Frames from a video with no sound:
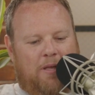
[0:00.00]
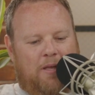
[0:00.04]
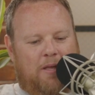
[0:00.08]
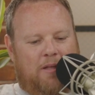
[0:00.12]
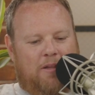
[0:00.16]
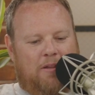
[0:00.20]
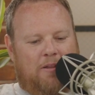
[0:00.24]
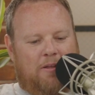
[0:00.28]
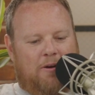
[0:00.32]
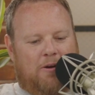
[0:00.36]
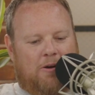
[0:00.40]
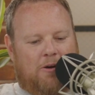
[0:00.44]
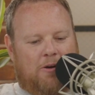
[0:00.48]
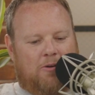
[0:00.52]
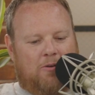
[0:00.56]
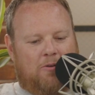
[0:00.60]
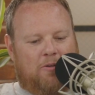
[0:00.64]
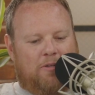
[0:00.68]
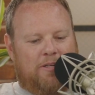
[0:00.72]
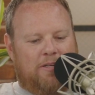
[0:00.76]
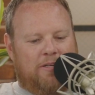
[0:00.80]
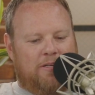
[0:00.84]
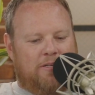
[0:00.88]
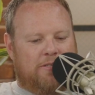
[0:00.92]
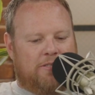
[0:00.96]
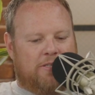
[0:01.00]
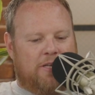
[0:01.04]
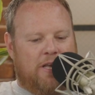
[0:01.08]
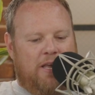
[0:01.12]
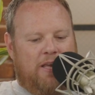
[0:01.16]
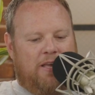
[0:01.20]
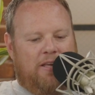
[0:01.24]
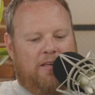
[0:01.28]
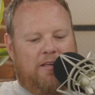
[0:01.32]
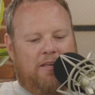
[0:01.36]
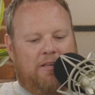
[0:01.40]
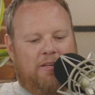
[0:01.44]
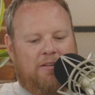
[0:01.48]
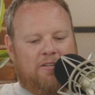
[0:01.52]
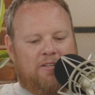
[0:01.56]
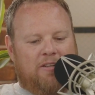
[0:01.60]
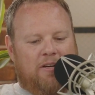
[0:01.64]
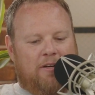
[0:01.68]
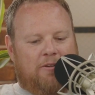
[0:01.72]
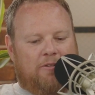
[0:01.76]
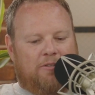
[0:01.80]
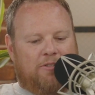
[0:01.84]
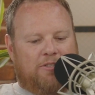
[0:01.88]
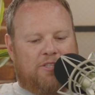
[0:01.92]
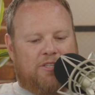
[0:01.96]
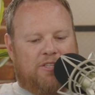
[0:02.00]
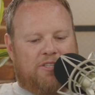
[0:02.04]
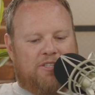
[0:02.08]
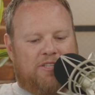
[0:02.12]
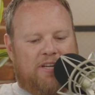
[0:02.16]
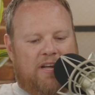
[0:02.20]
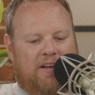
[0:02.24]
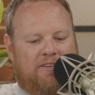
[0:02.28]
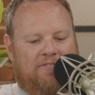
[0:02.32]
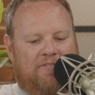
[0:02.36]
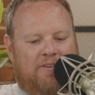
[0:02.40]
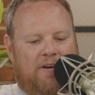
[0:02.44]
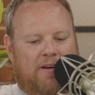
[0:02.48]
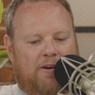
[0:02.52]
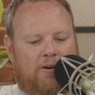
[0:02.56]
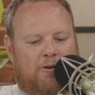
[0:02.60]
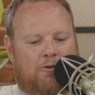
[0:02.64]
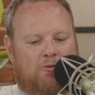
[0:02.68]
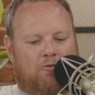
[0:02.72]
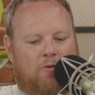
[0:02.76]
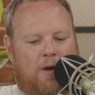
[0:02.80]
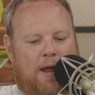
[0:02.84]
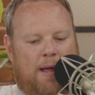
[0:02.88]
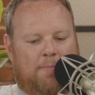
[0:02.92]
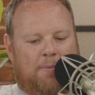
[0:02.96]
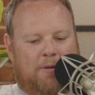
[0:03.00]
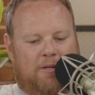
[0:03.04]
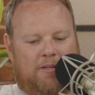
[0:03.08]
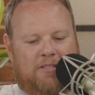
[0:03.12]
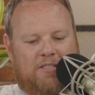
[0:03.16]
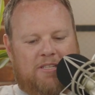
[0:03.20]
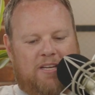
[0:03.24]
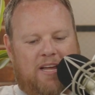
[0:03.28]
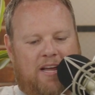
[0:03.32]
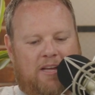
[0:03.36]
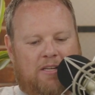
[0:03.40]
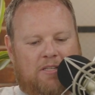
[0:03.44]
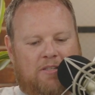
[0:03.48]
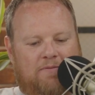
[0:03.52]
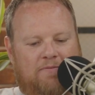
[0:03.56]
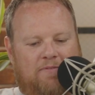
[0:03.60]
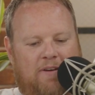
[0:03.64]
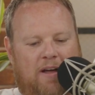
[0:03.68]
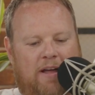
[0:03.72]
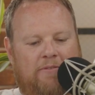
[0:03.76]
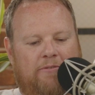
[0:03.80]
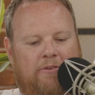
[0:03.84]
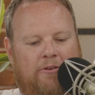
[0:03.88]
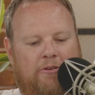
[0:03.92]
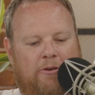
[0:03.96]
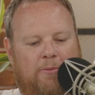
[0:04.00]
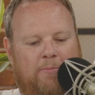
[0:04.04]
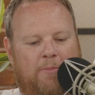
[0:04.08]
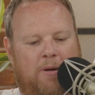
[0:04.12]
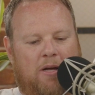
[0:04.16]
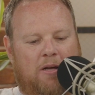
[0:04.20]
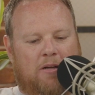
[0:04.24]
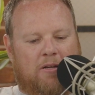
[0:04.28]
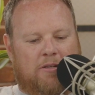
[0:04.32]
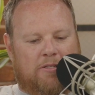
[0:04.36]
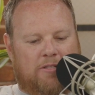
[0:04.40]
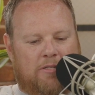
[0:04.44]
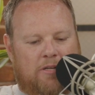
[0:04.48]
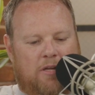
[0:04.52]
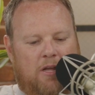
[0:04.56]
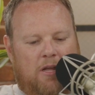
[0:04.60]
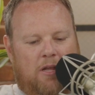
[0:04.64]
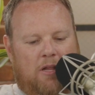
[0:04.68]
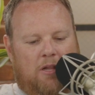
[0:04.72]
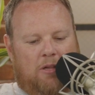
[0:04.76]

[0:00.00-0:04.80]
and the article is Intel's Sapphire Rapids has 500 bugs.